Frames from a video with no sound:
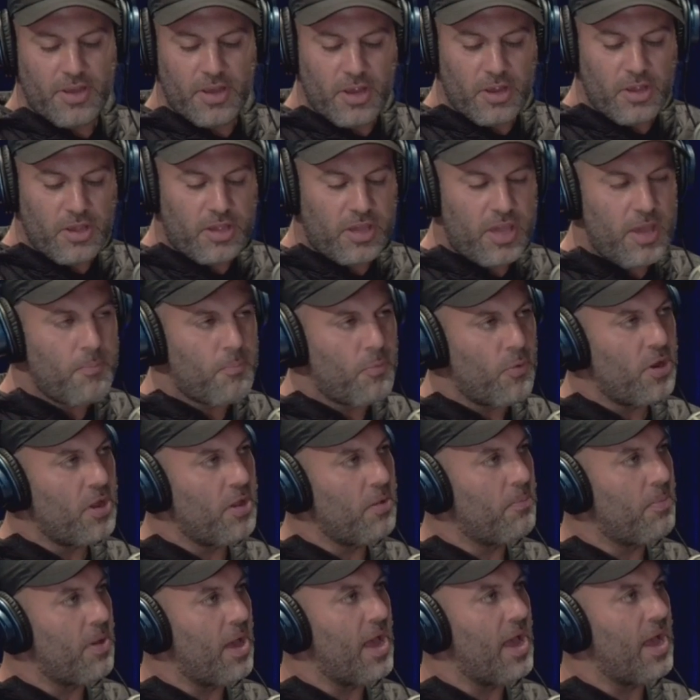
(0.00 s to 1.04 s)
you, you keep
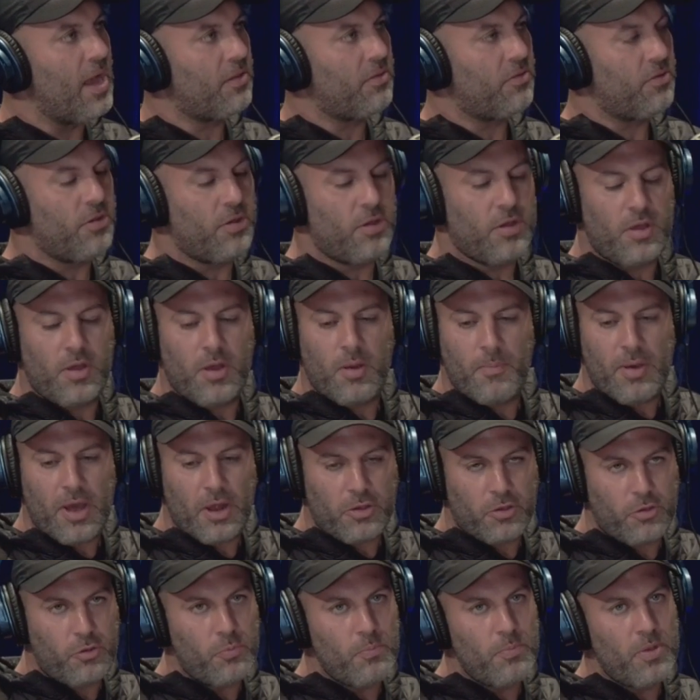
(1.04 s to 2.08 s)
bringing back to about
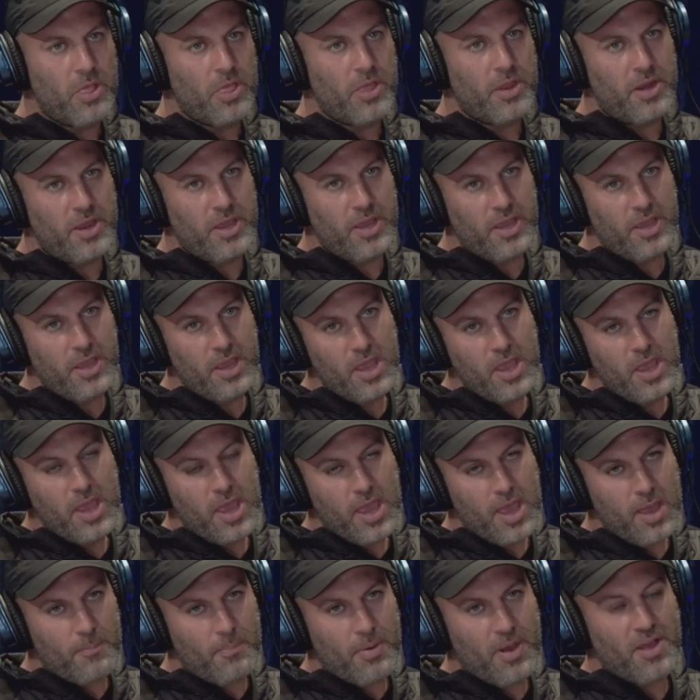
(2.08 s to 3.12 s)
humility
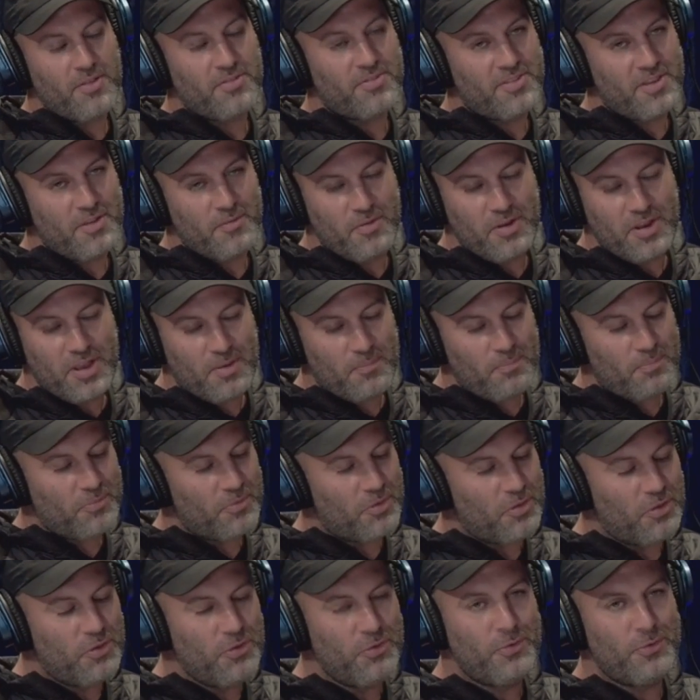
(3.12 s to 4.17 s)
and positivity. I'm a
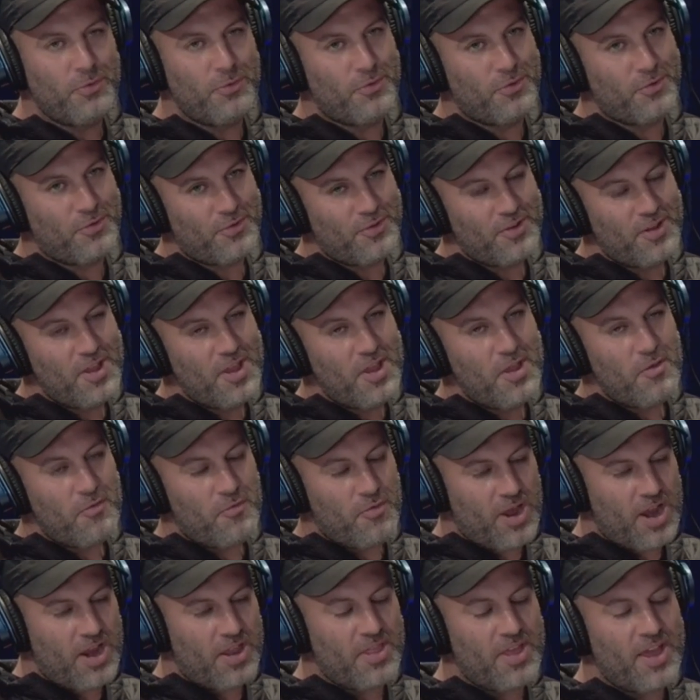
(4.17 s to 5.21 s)
huge
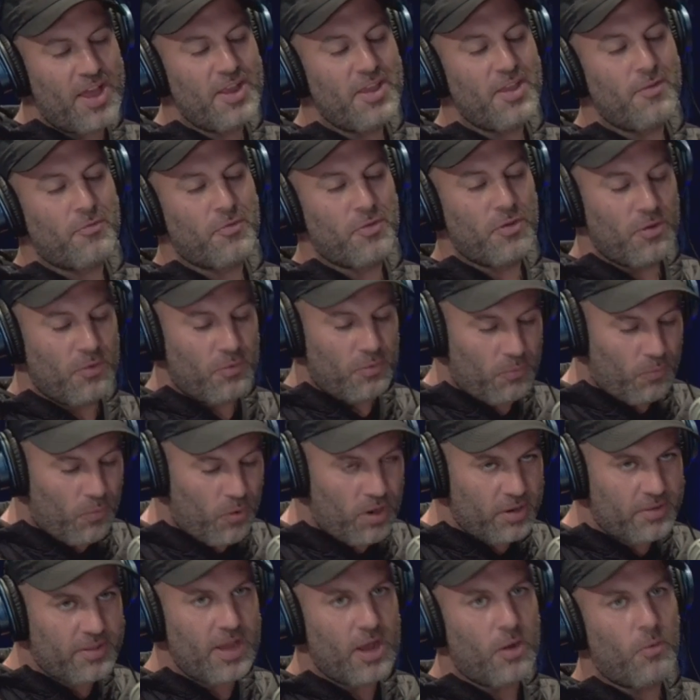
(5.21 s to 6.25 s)
fan of that. You have to
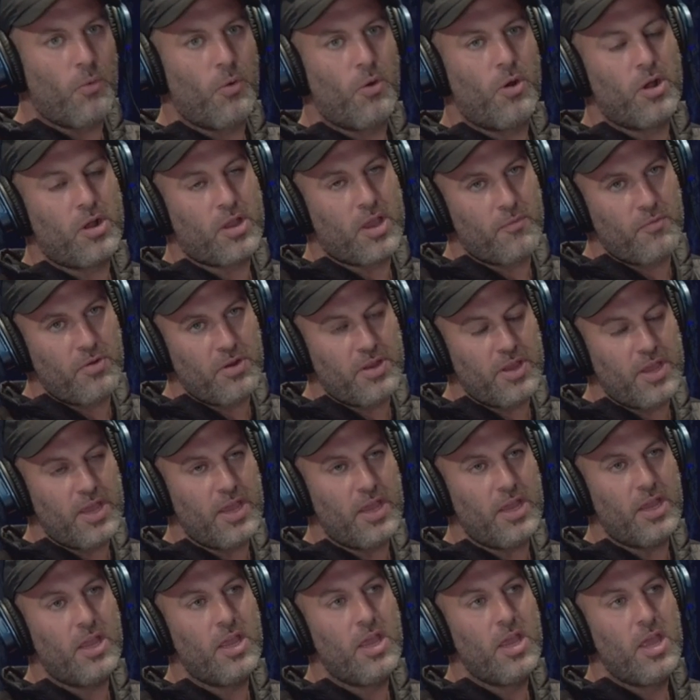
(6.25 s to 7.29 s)
walk that walk every
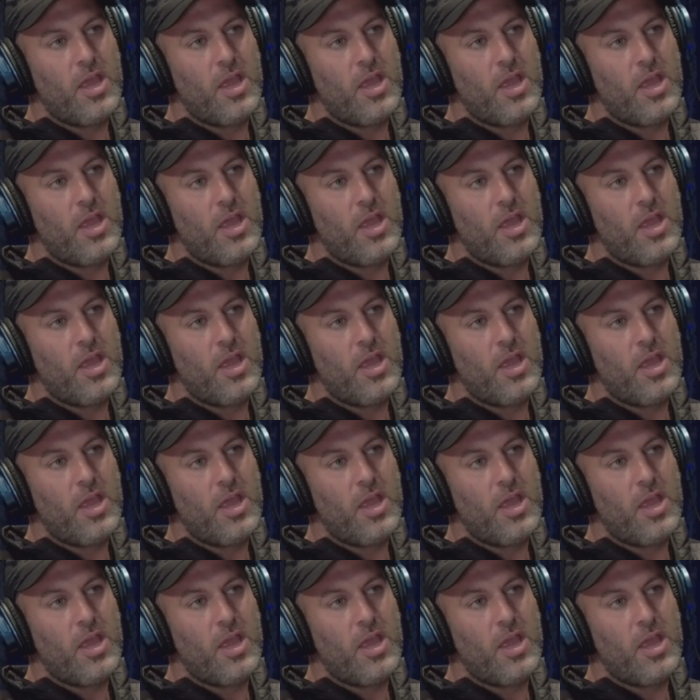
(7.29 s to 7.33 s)
day.